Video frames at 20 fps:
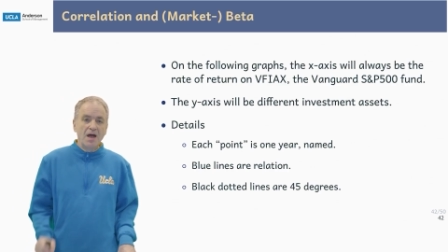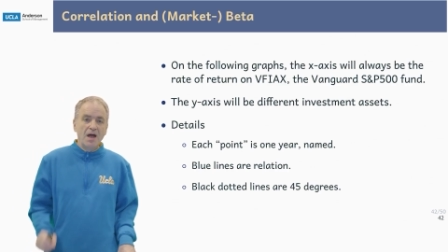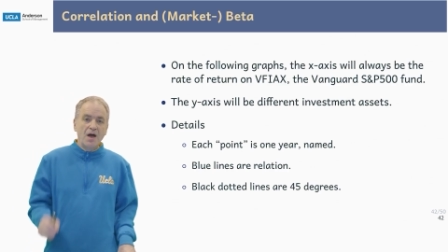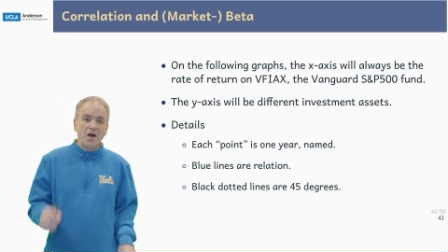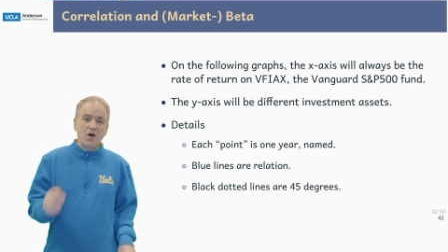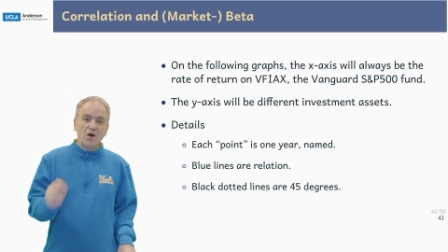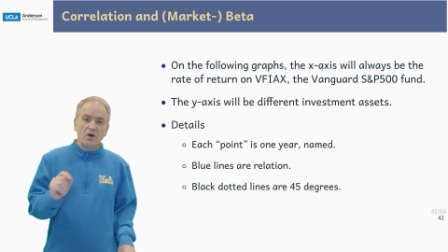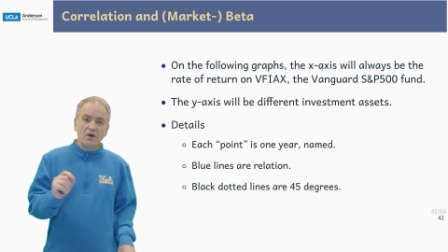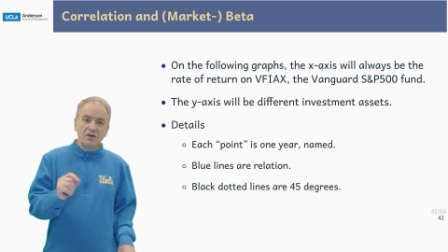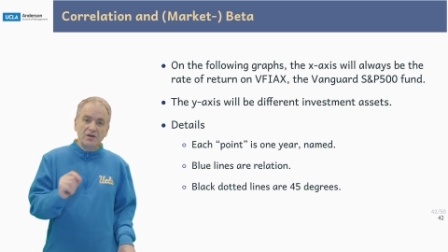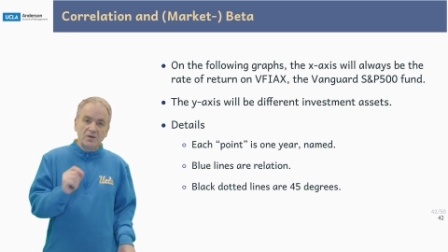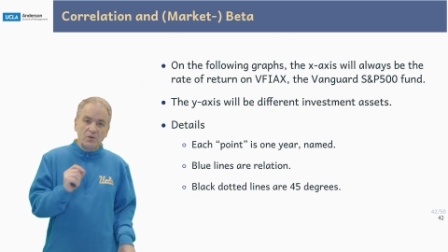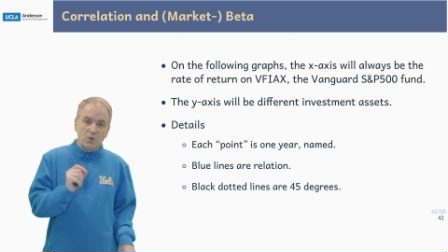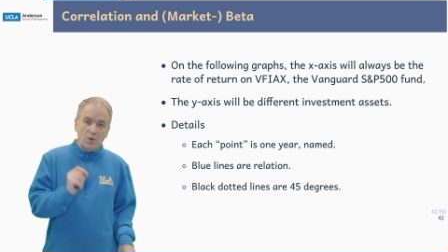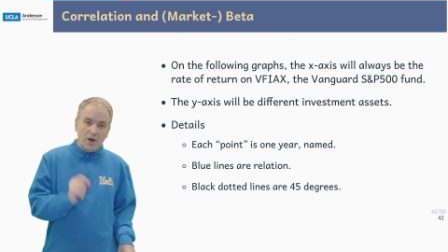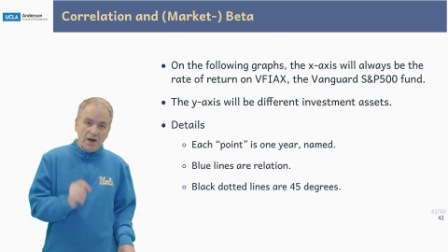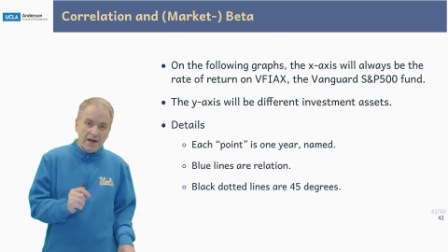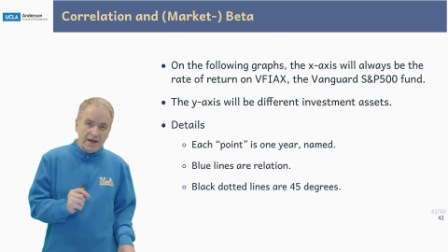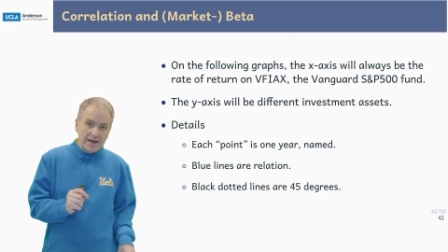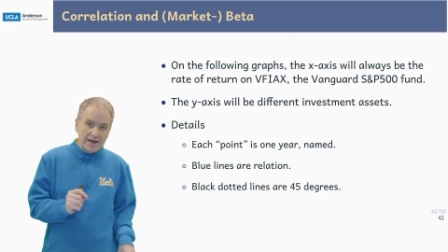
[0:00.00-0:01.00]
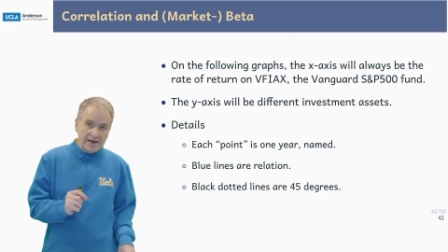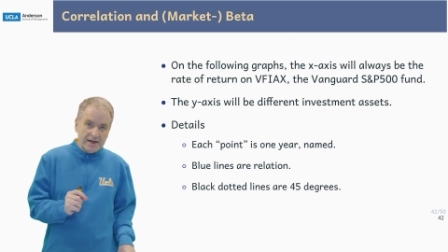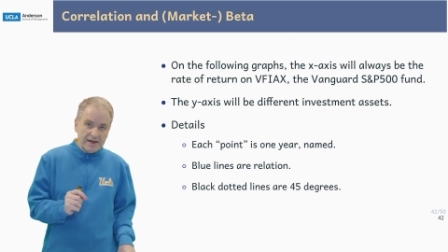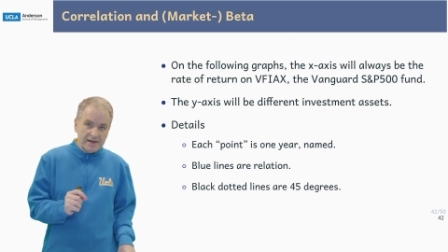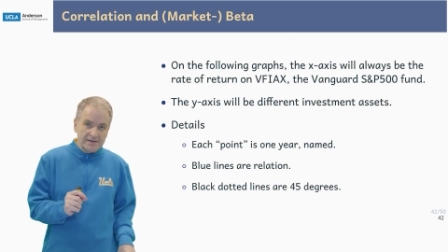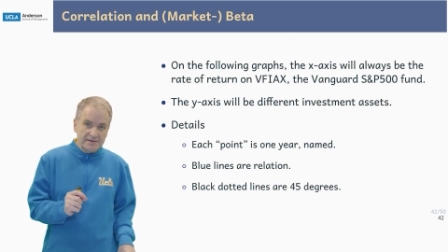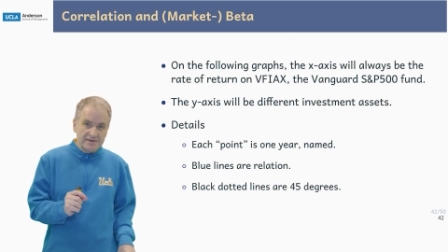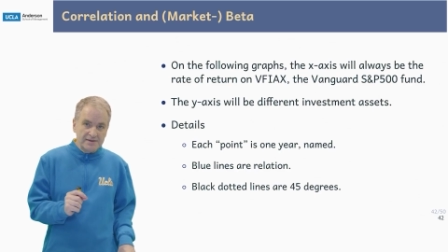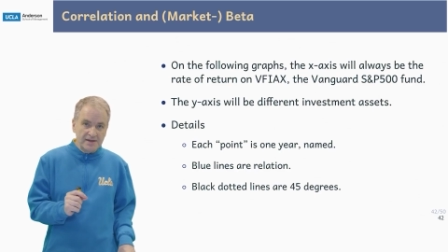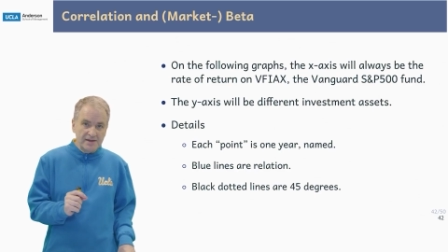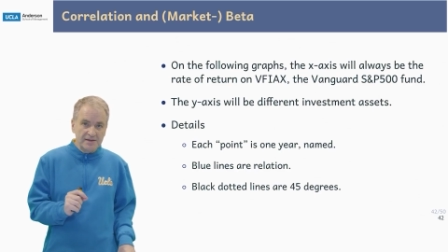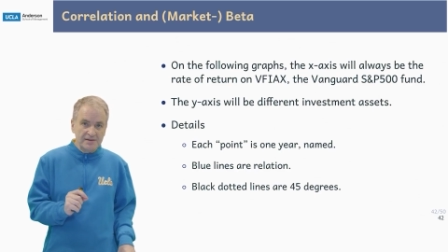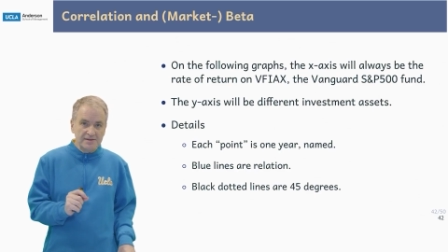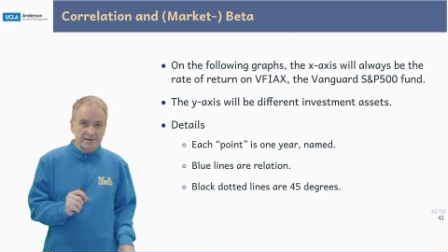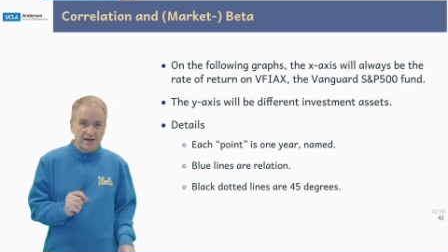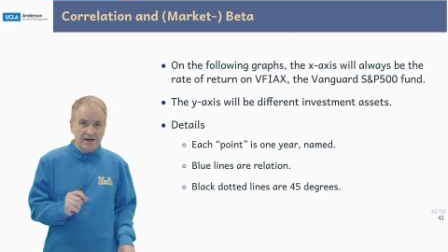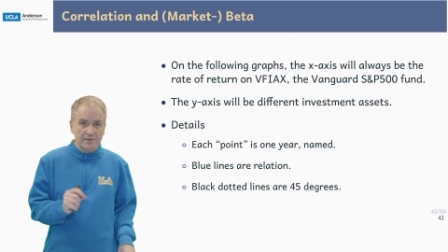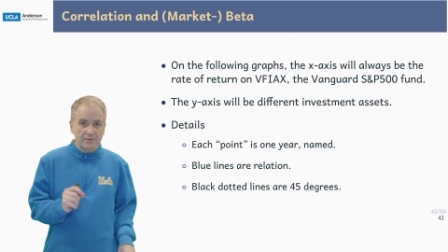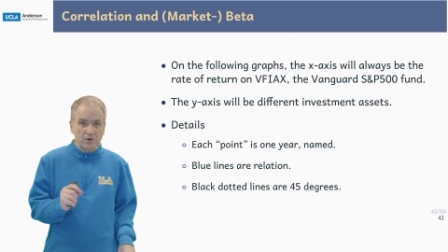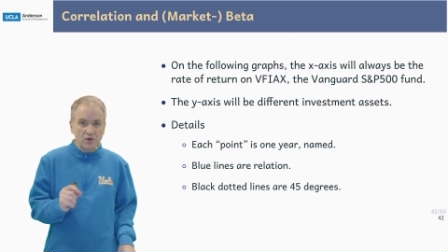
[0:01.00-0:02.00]
On the y-axis,
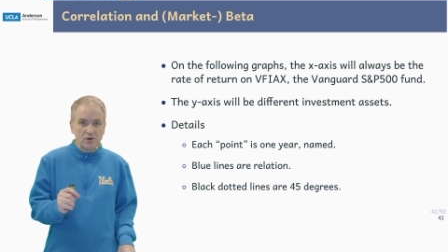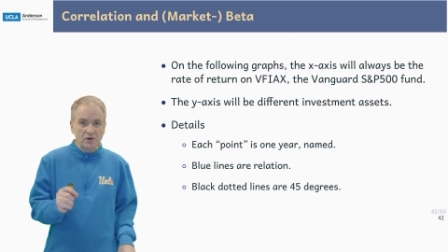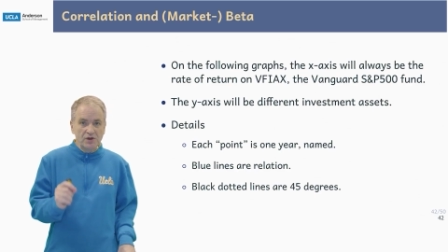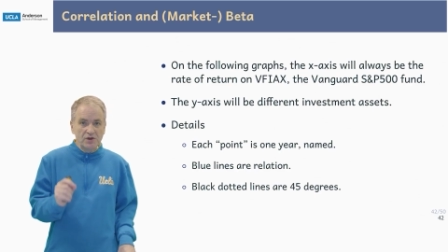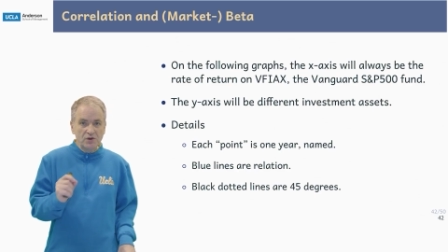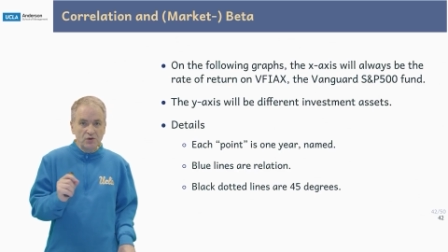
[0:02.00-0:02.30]
I'm going